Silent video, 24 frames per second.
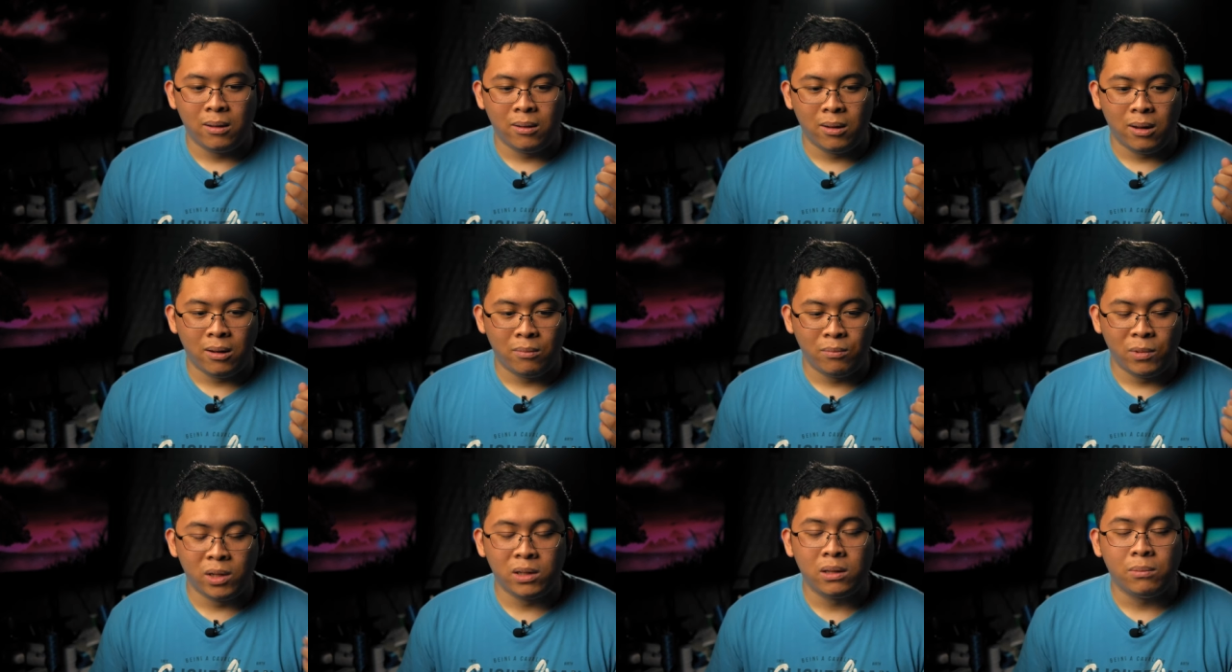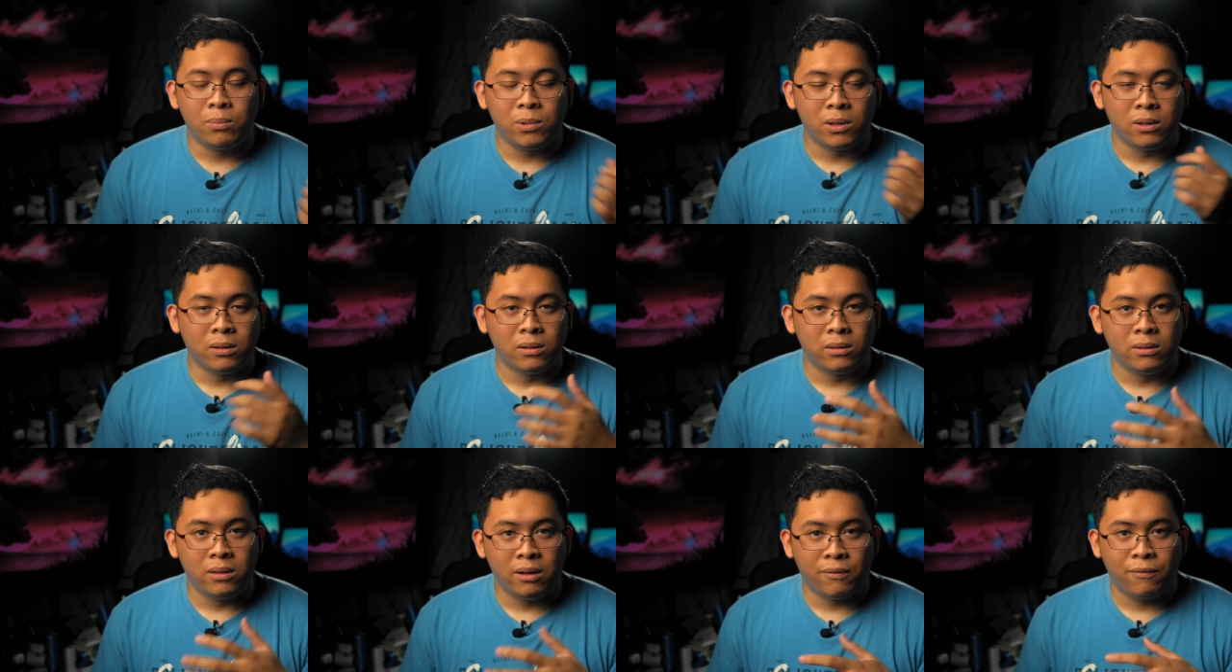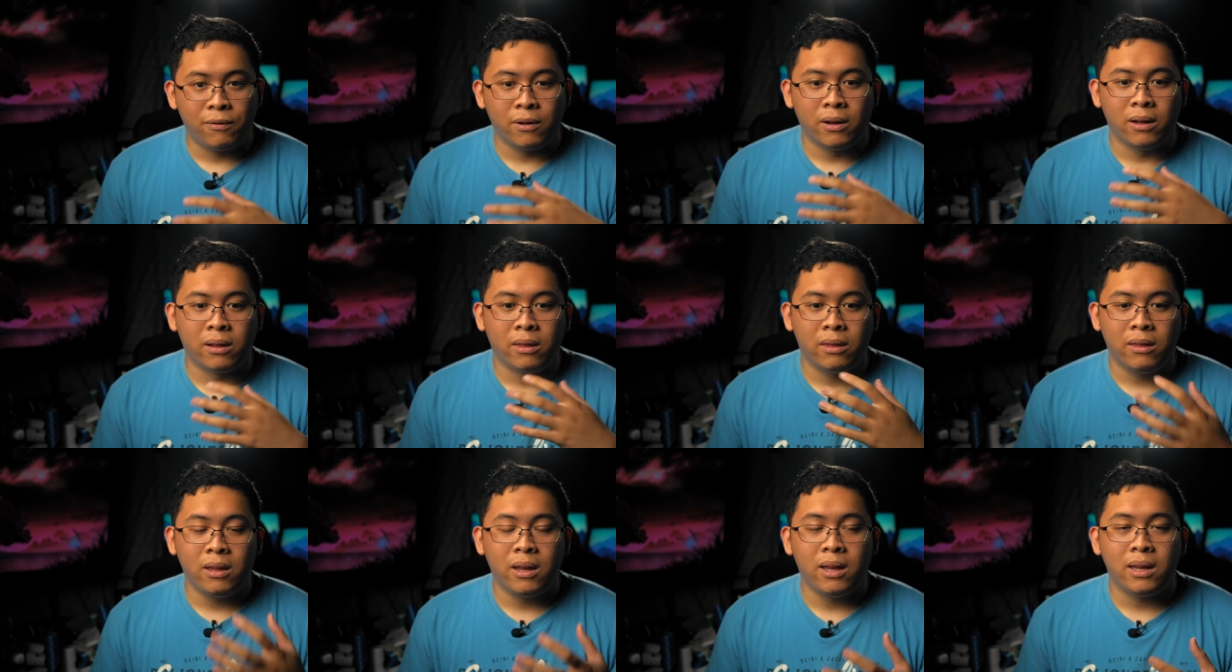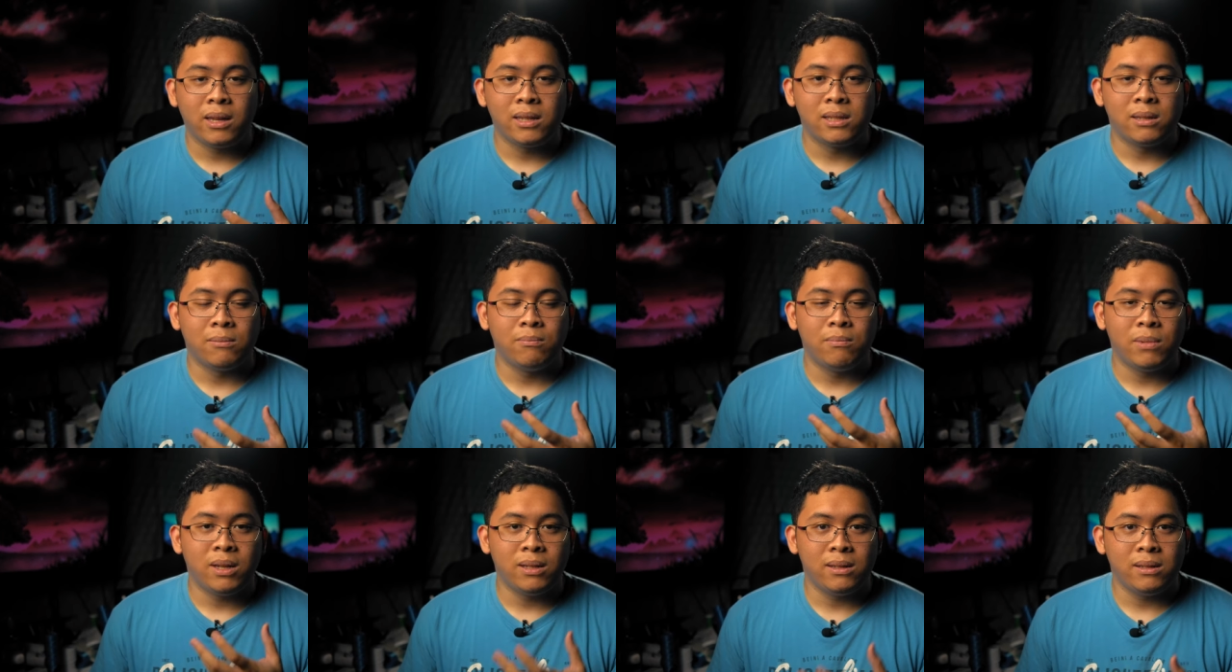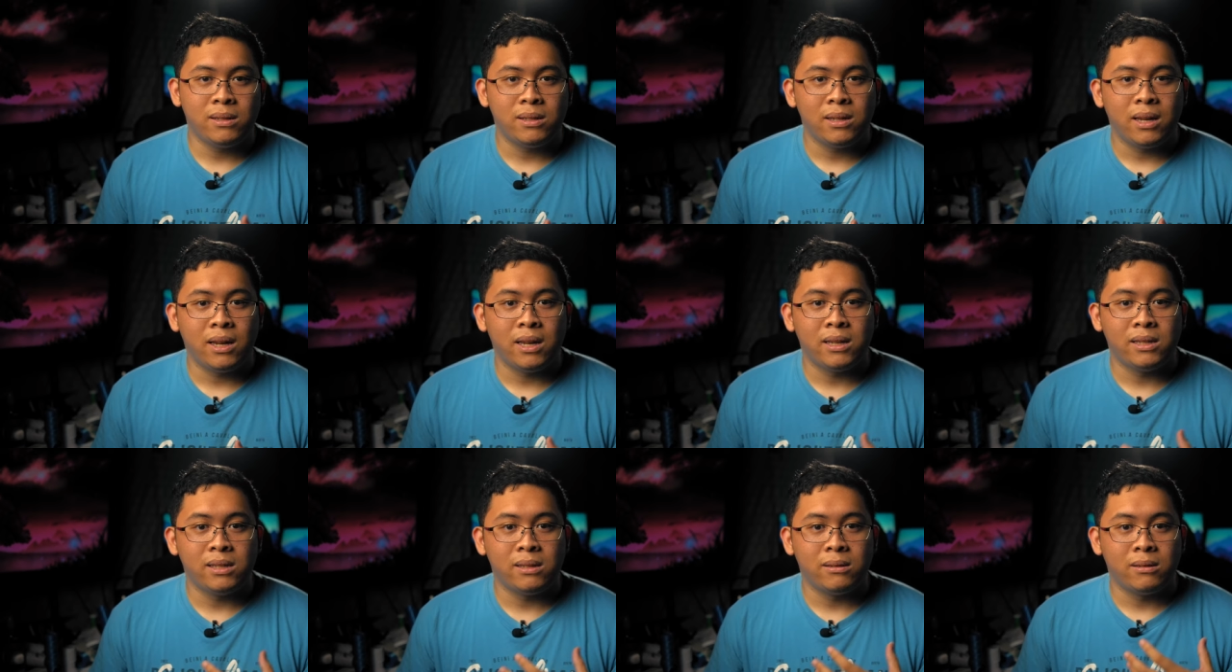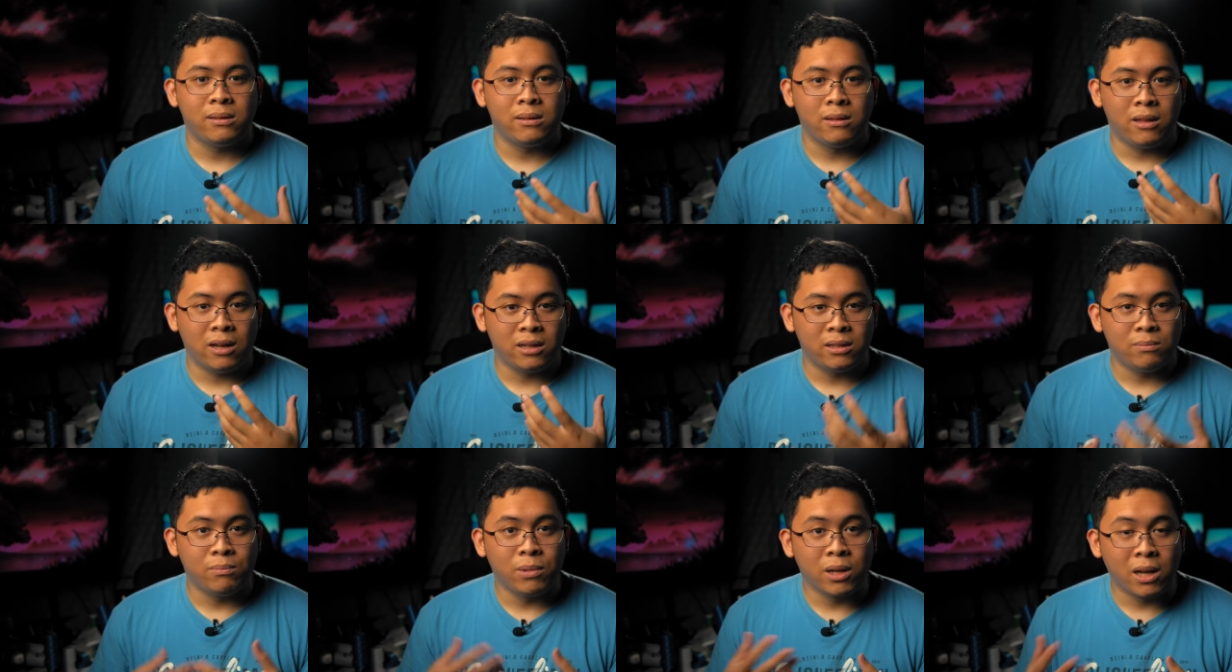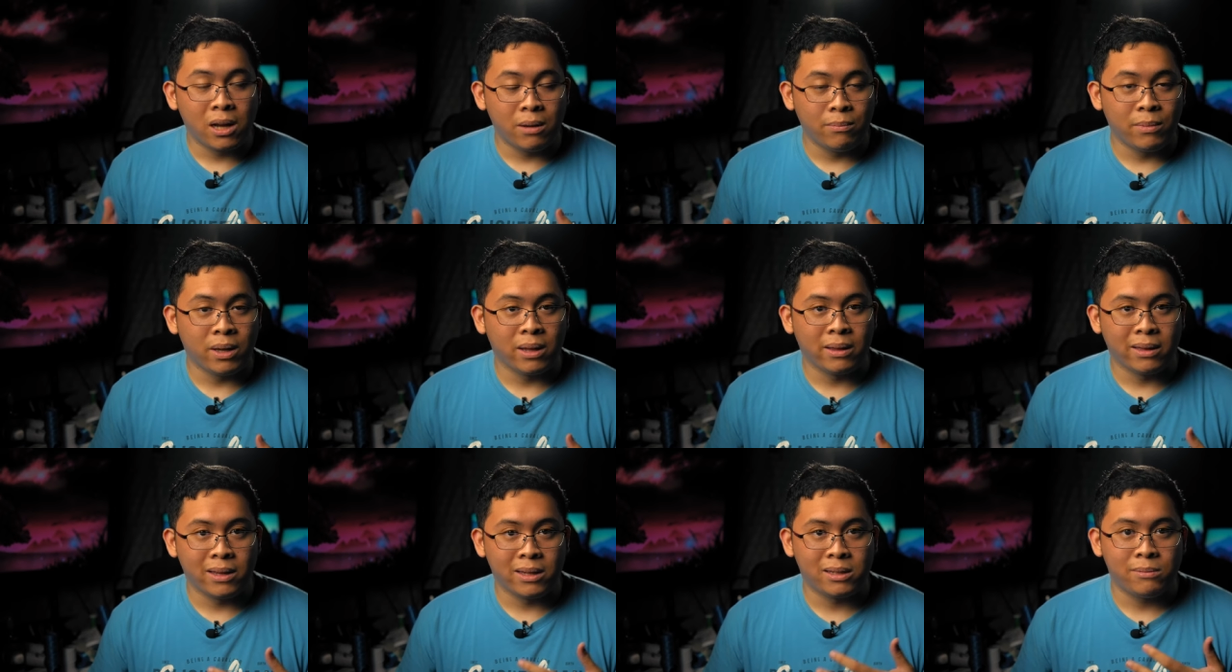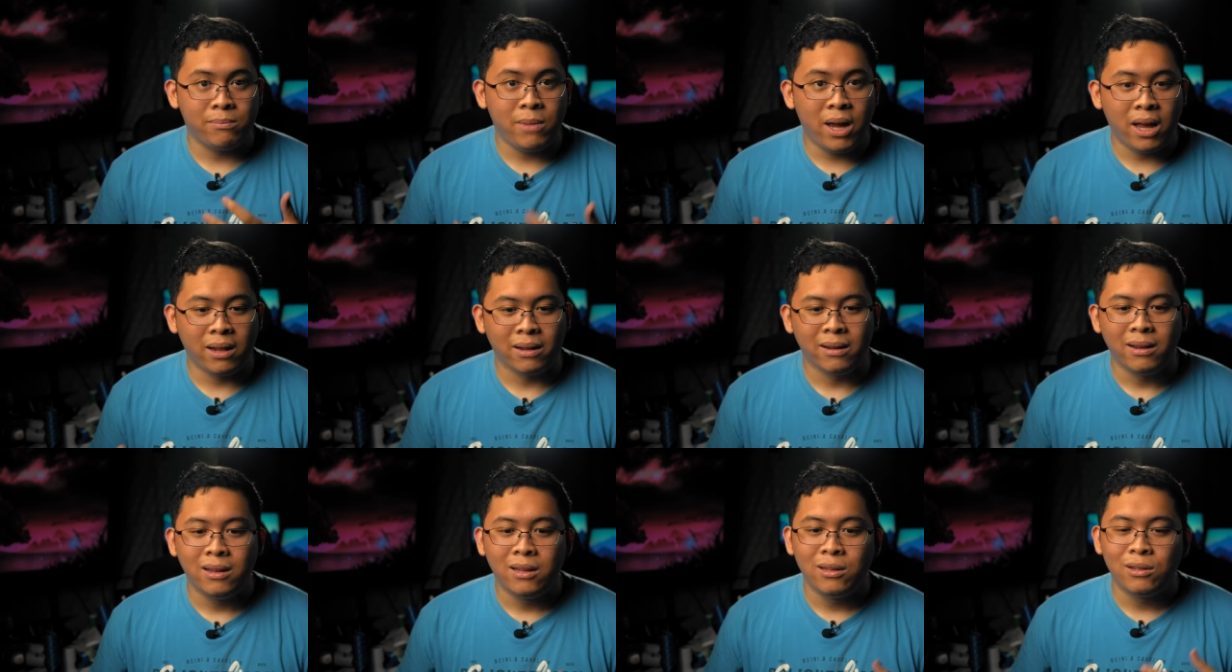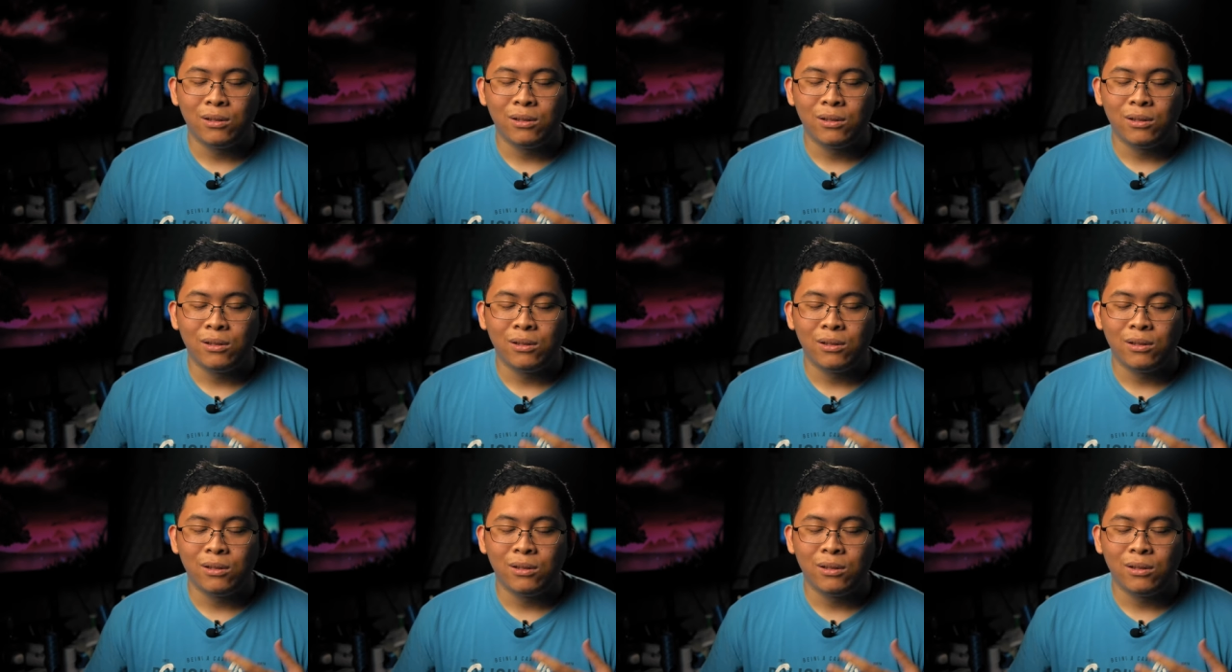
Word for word: uh, multiple different things and businesses, thus becoming this man.